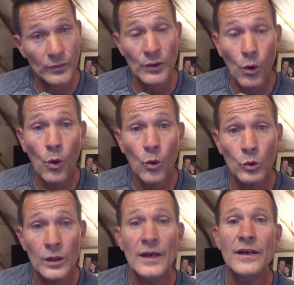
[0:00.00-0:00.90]
We
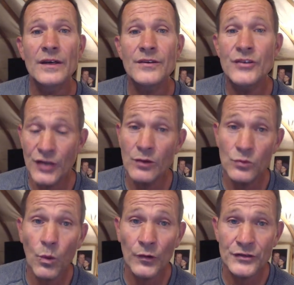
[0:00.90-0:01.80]
all
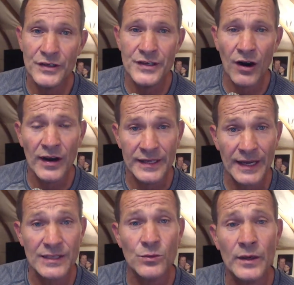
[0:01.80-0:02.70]
don't want to die
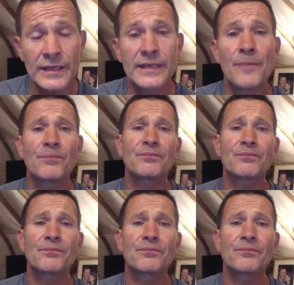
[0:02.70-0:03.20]
next week.